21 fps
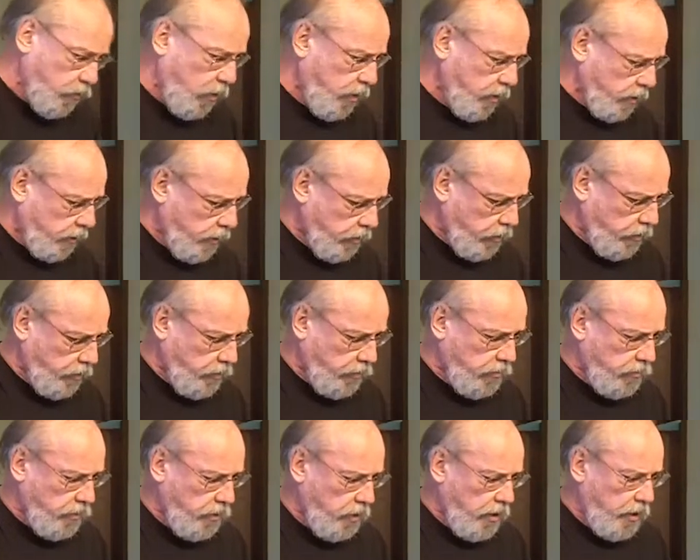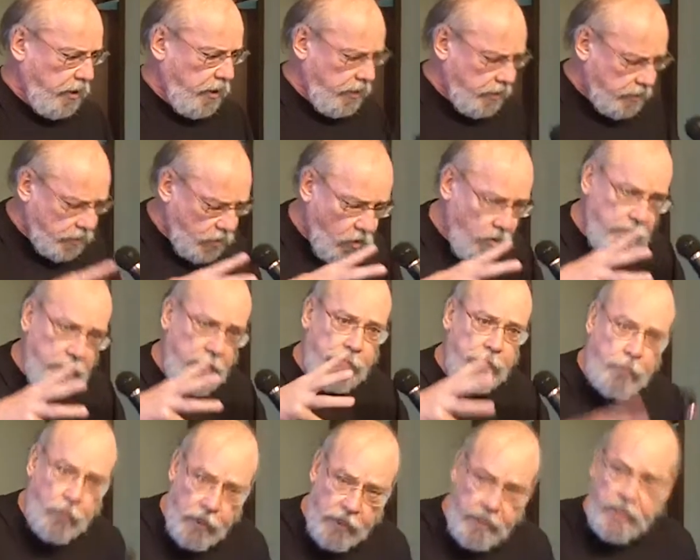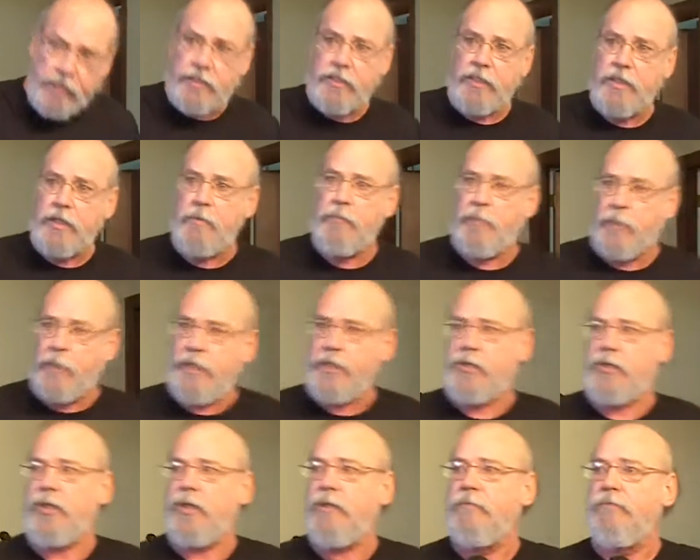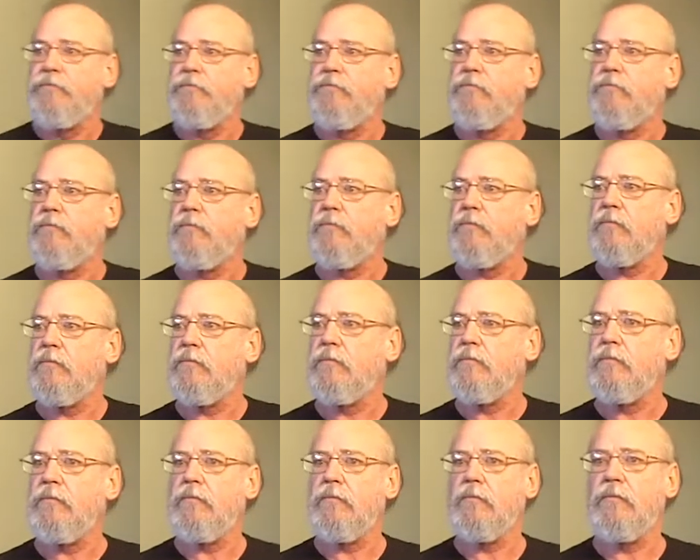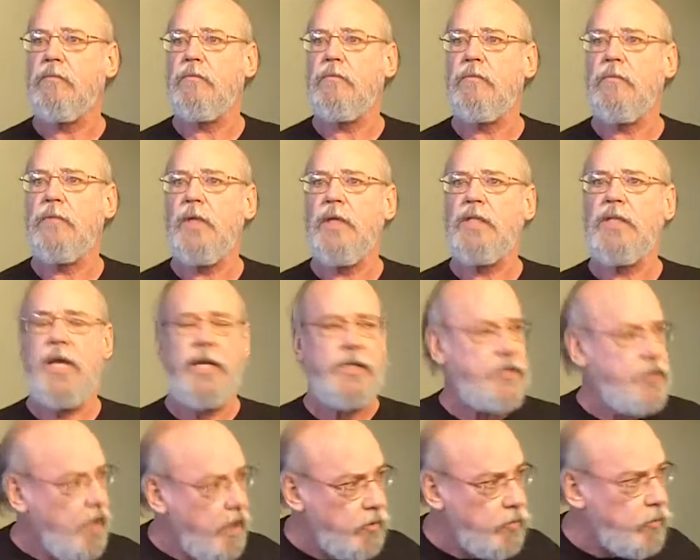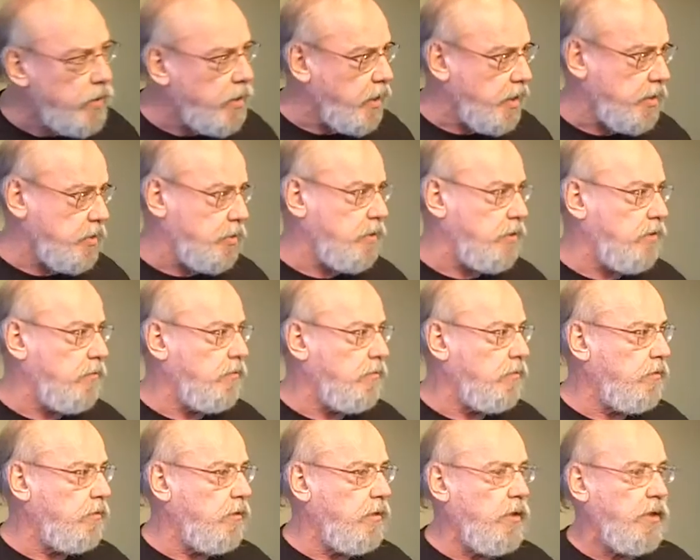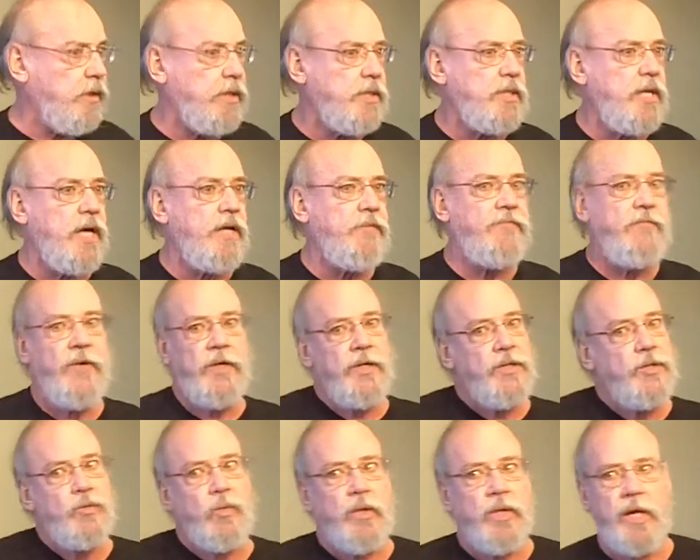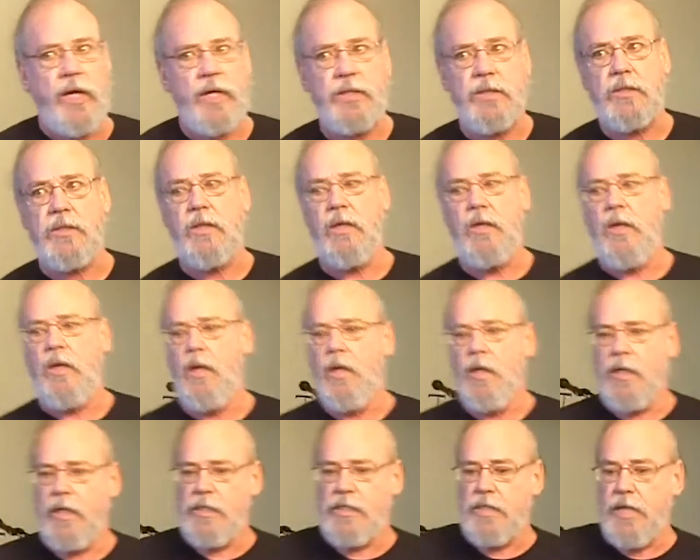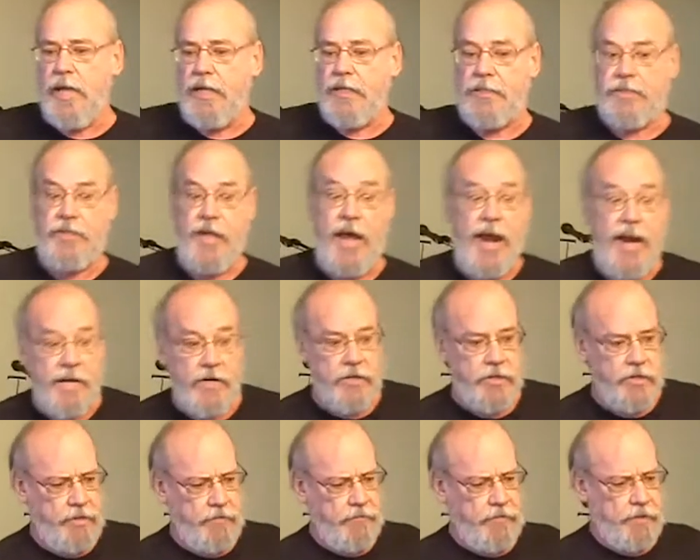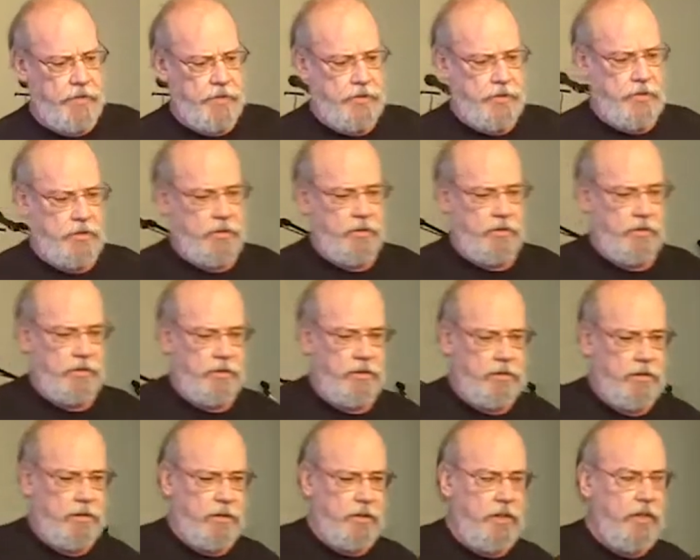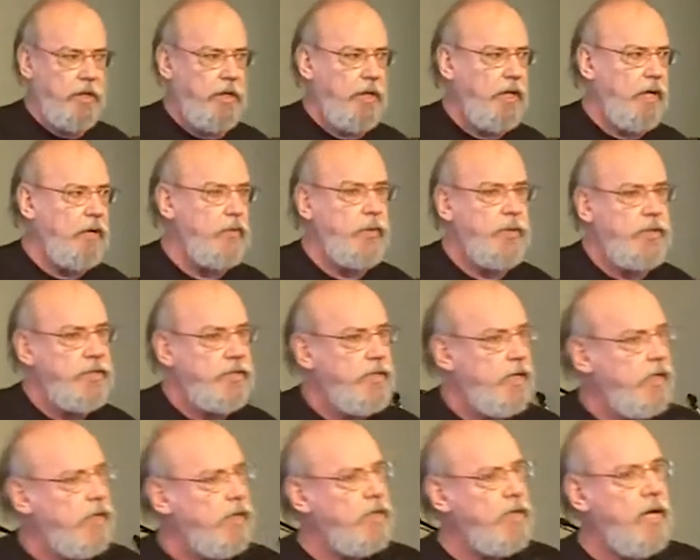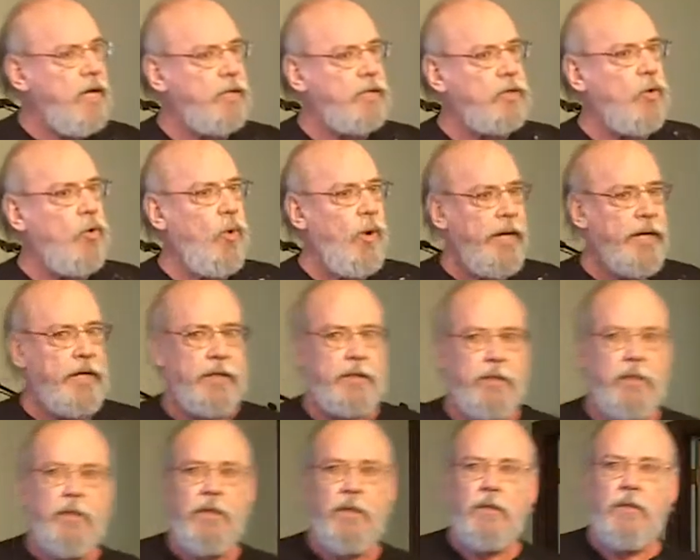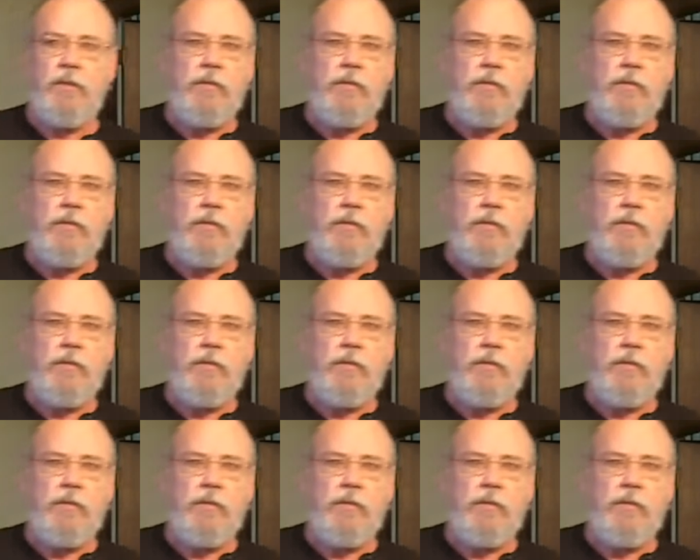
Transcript: good work in you is going to bring it to completion. He's not done with us. He's not finished with us. He's not tired of us. And we dare not quit